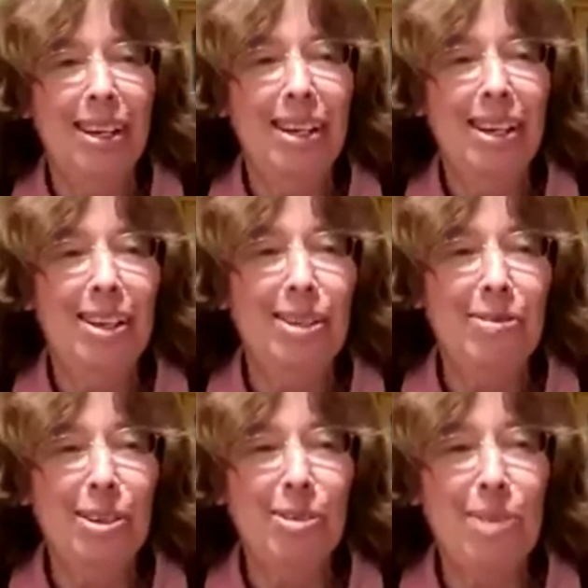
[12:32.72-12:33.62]
a
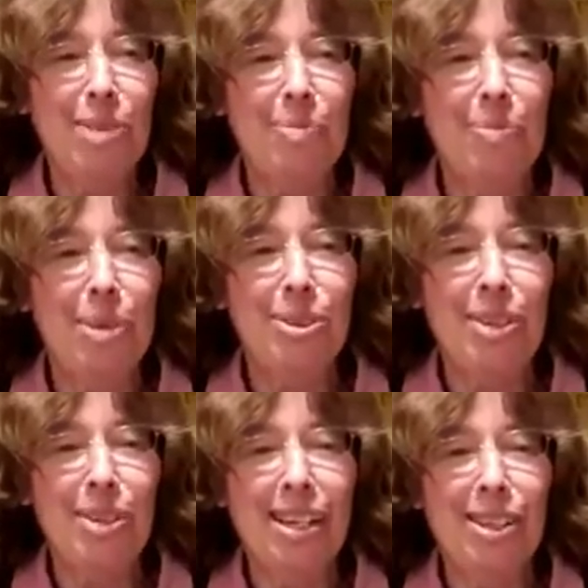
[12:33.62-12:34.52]
living rainbow. So
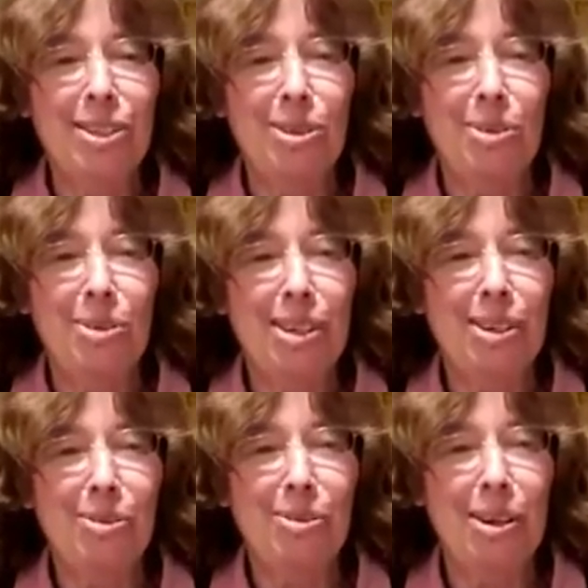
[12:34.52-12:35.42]
that is quite a
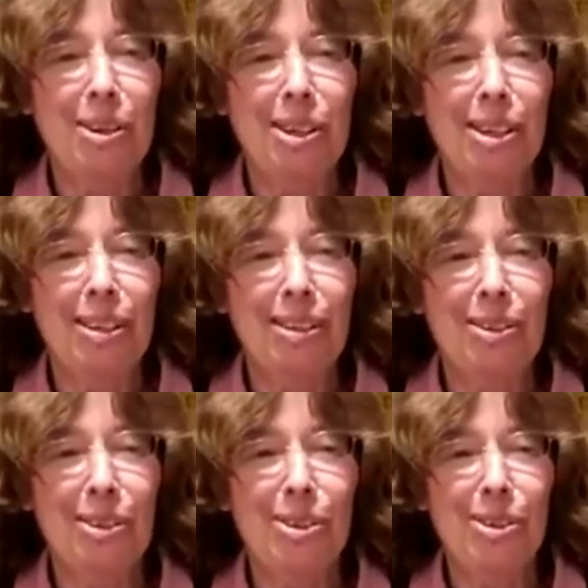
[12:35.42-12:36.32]
quality. You know,
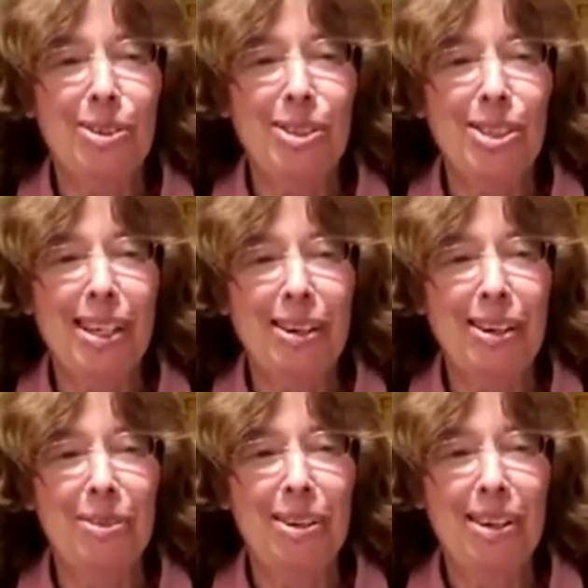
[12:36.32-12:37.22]
you could see
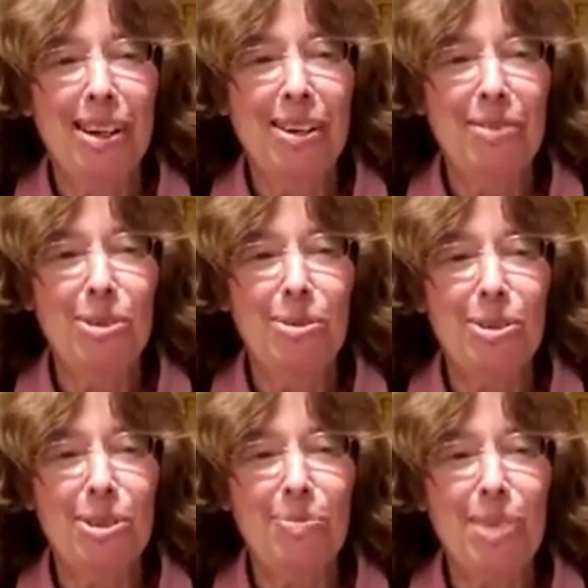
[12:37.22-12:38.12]
how if you were
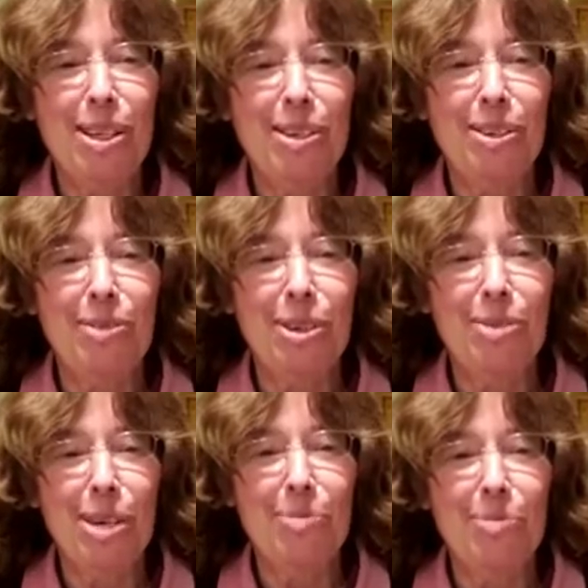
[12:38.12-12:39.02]
to meet a living
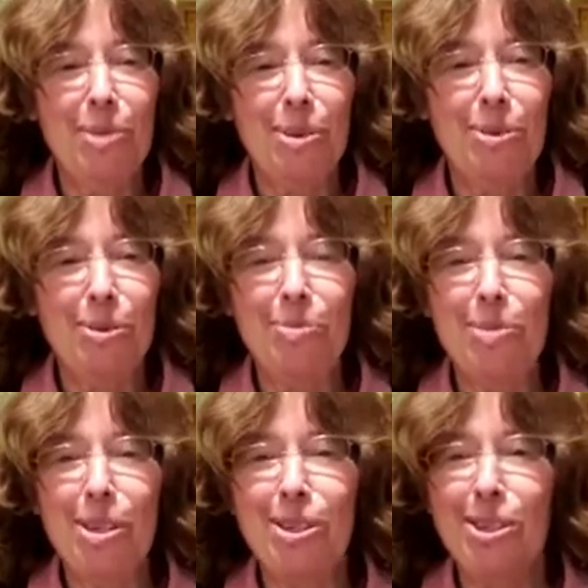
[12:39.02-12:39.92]
rainbow, there would be a
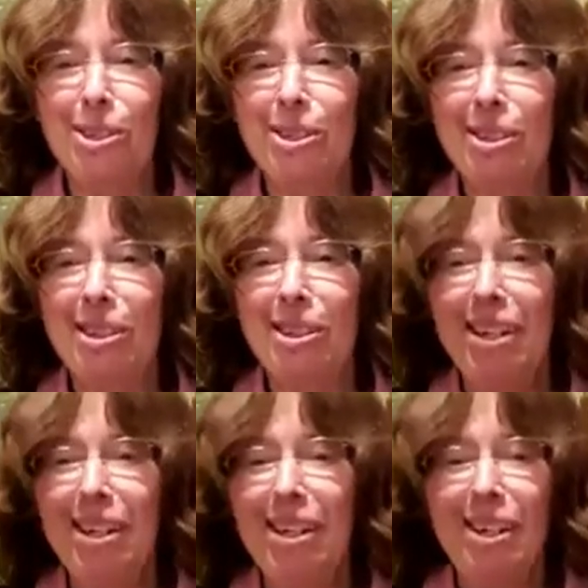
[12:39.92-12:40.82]
certain
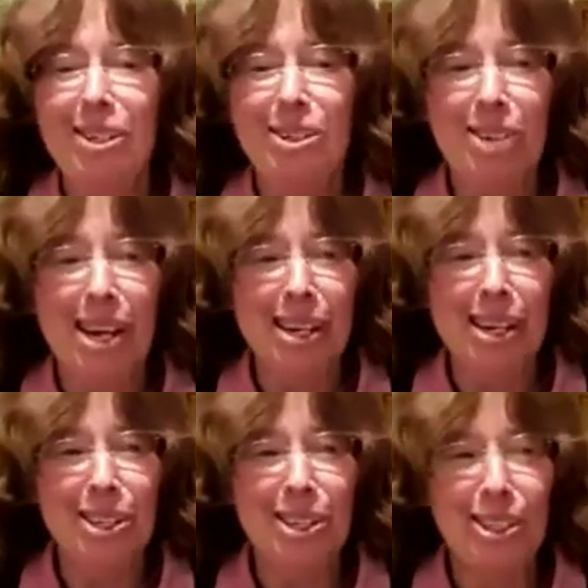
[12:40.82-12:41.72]

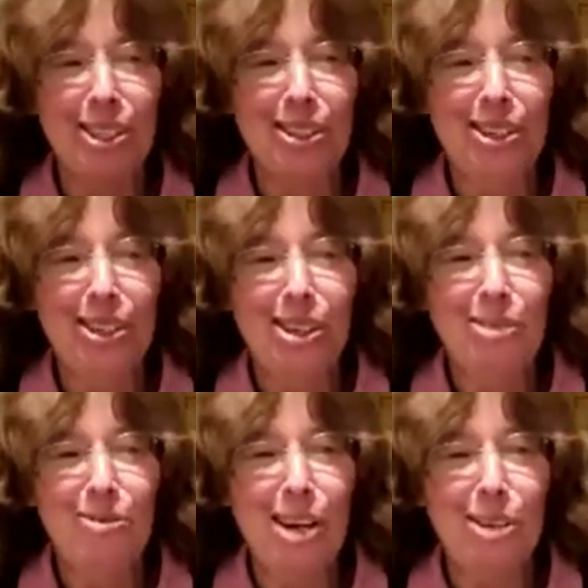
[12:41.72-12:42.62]
attraction
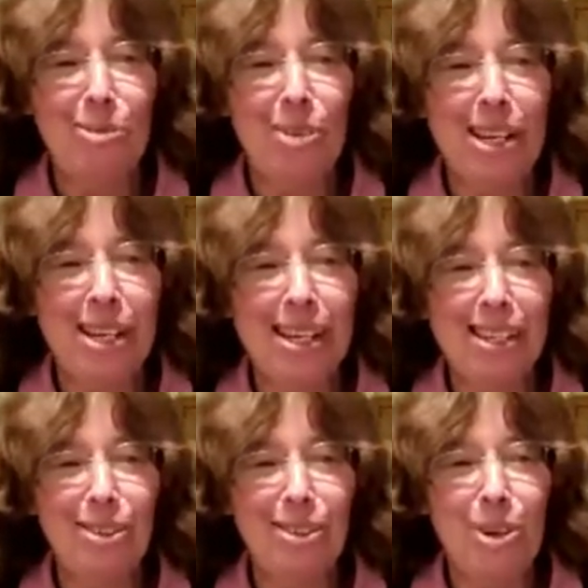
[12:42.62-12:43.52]
right away,
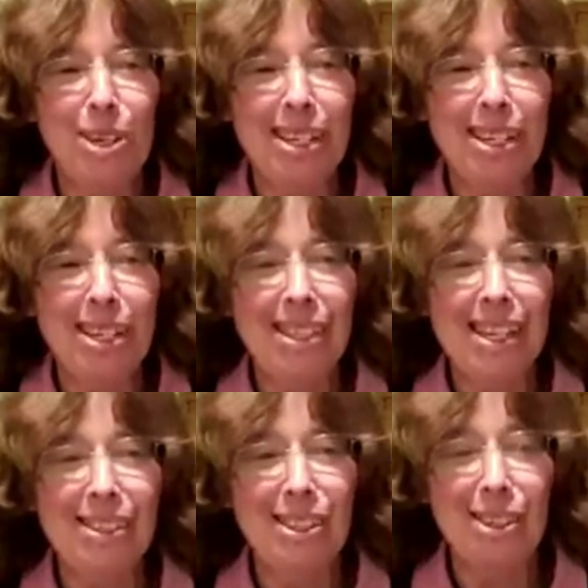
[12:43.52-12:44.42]
wanting to get to
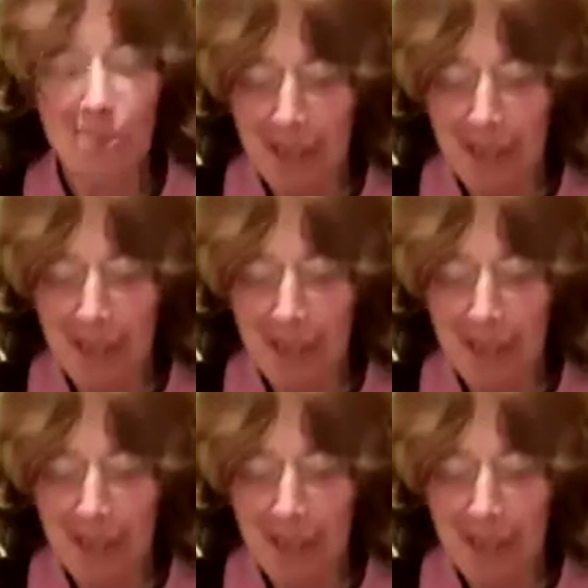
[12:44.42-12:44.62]
know that